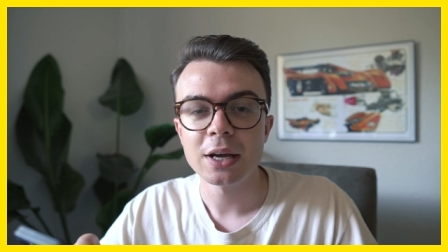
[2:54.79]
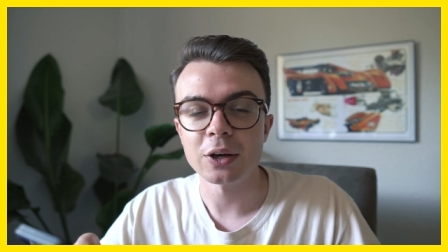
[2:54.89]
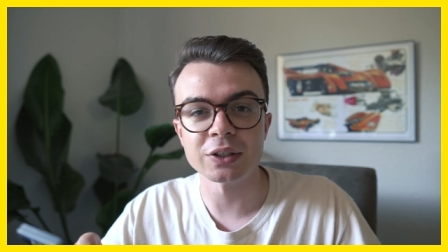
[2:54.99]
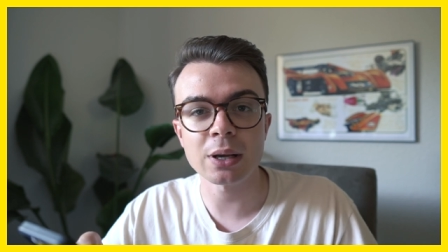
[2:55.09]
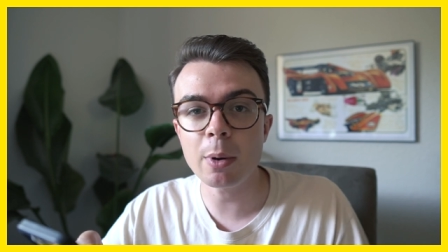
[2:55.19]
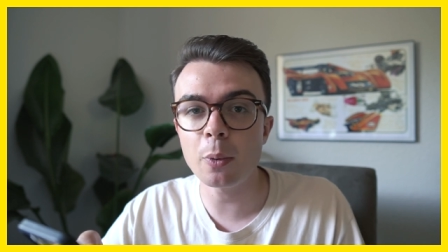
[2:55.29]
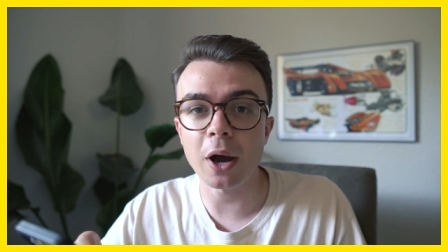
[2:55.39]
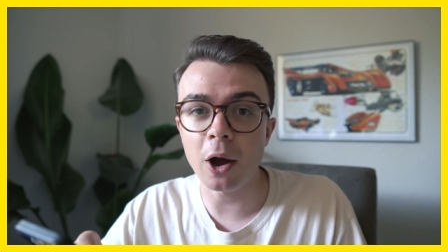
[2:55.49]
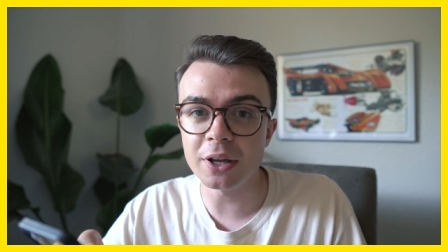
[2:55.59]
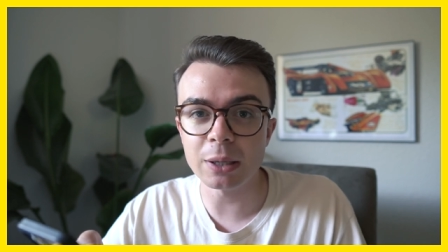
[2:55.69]
because some people
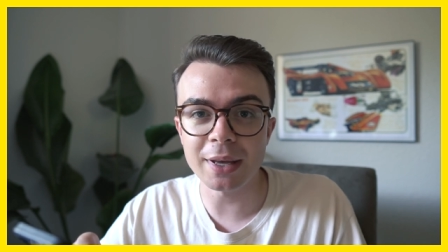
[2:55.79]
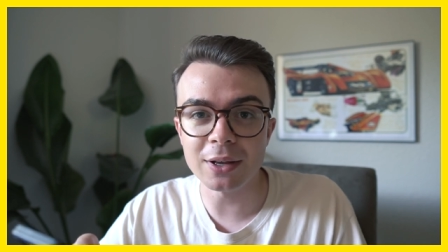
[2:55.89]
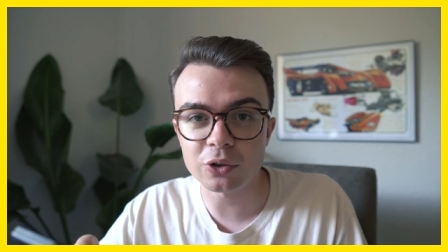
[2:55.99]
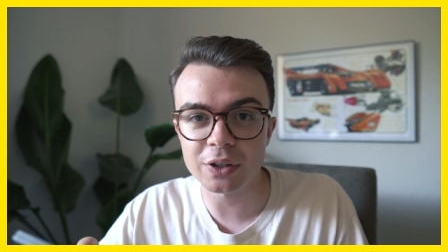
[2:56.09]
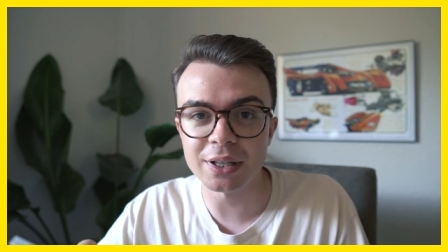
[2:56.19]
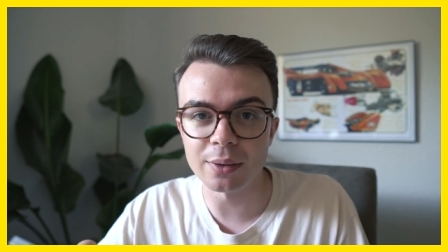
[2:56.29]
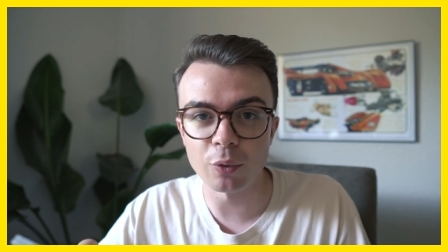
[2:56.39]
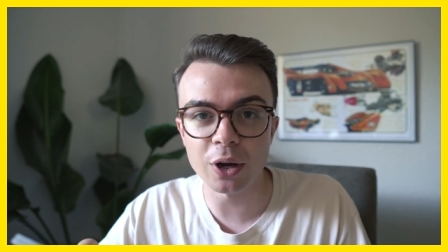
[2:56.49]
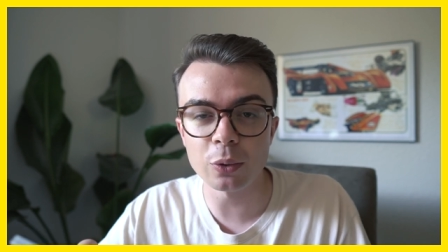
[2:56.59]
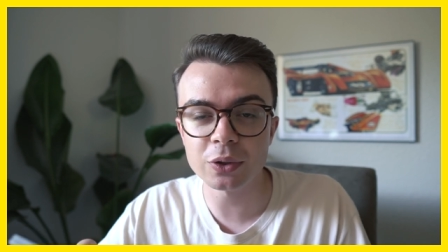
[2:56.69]
are only going to be interested in
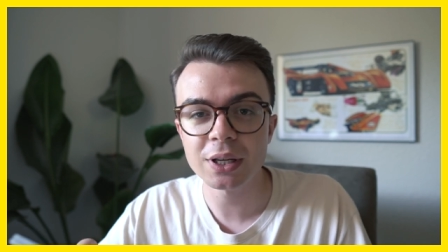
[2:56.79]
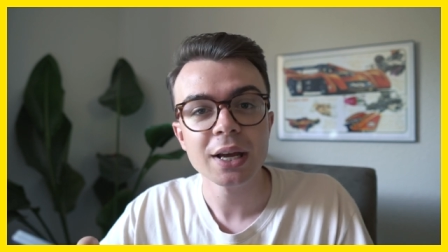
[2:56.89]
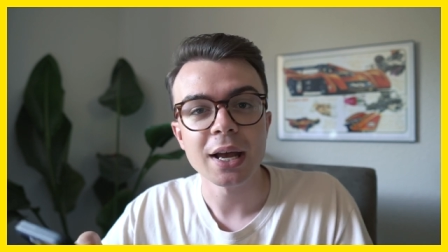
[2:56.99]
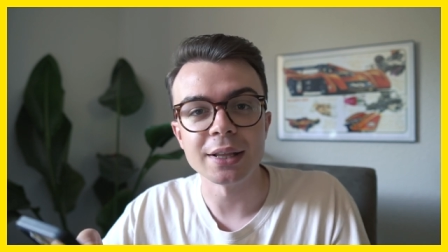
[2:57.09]
reels